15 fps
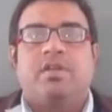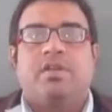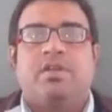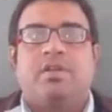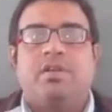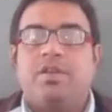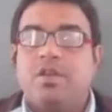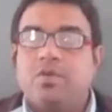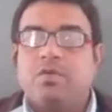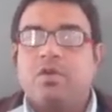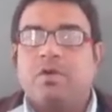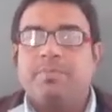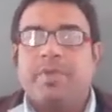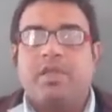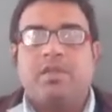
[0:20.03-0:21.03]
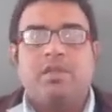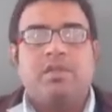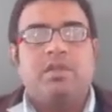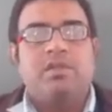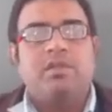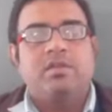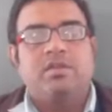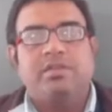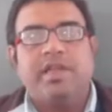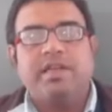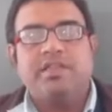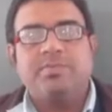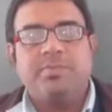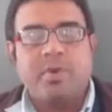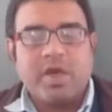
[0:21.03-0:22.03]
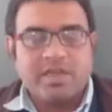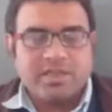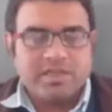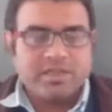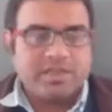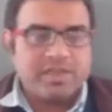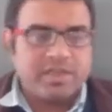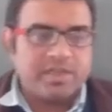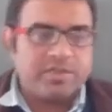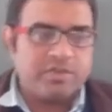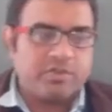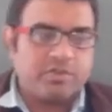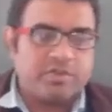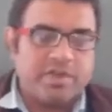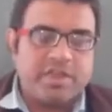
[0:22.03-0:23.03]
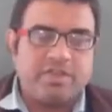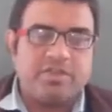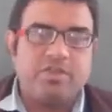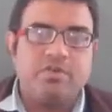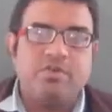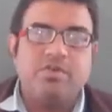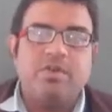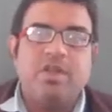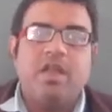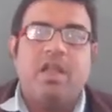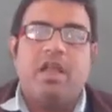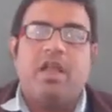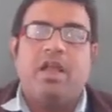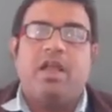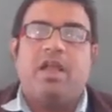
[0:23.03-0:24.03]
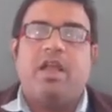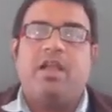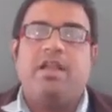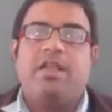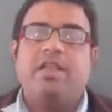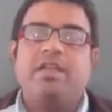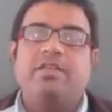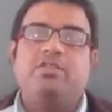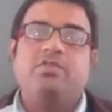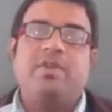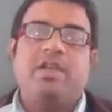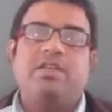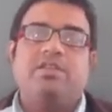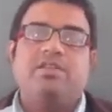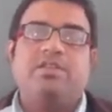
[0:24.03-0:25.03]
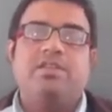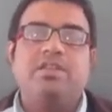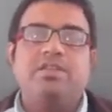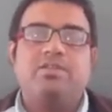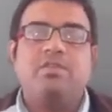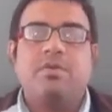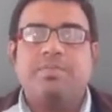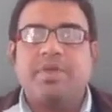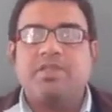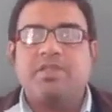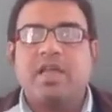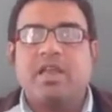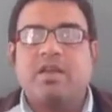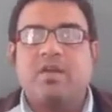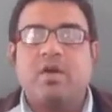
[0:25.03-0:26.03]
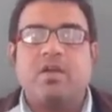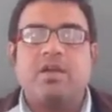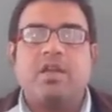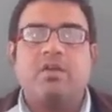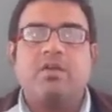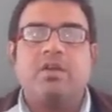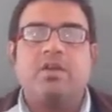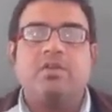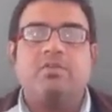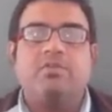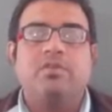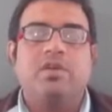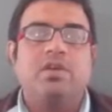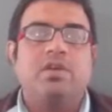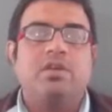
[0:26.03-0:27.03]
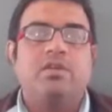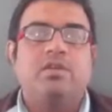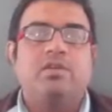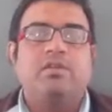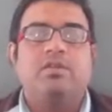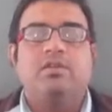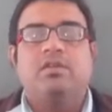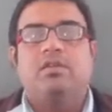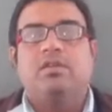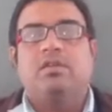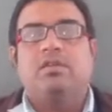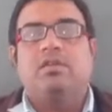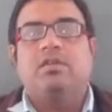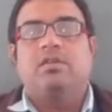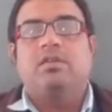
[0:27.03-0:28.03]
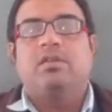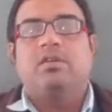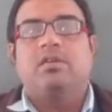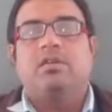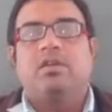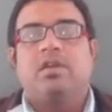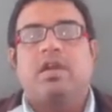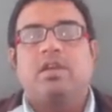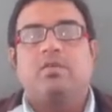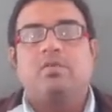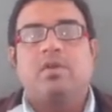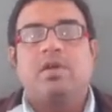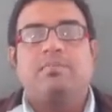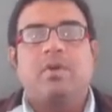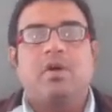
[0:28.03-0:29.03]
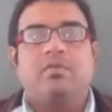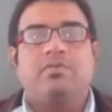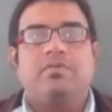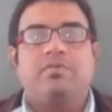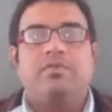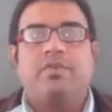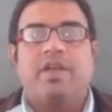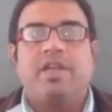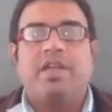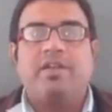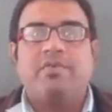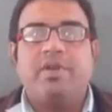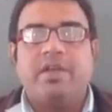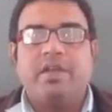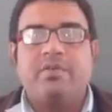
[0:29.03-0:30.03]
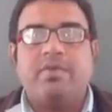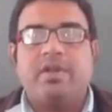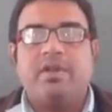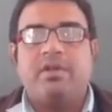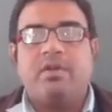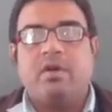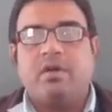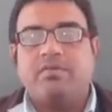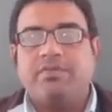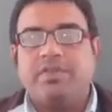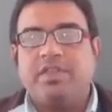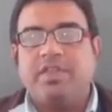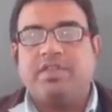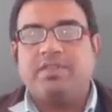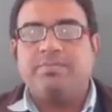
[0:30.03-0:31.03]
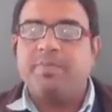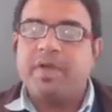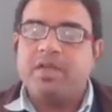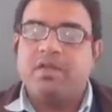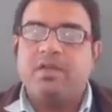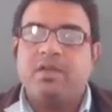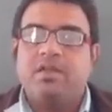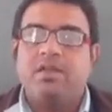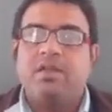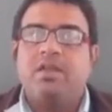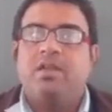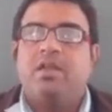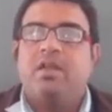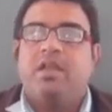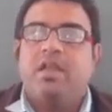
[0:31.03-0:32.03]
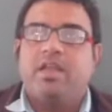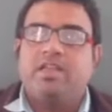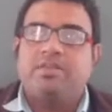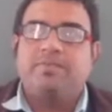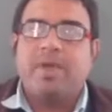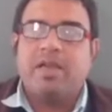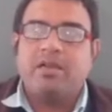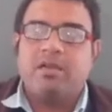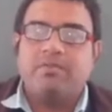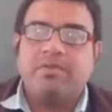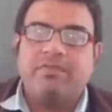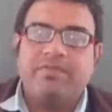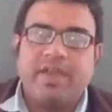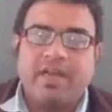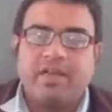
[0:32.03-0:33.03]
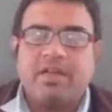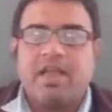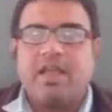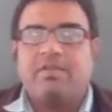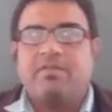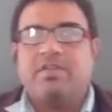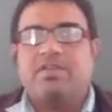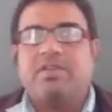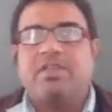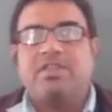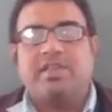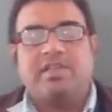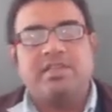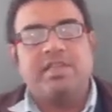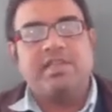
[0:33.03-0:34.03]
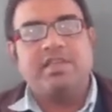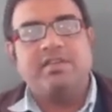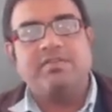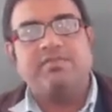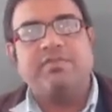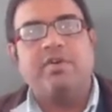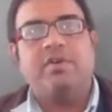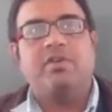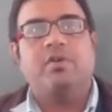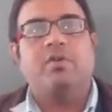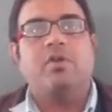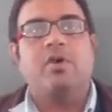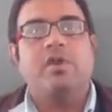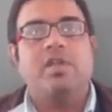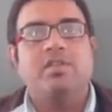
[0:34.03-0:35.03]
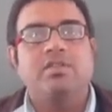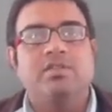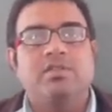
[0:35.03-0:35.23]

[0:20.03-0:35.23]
new topic, that is Poisson's ratio. And dear students, these topics are not according to the curriculum of 2021 of physics, but in spite of the fact I was discussing it for your knowledge.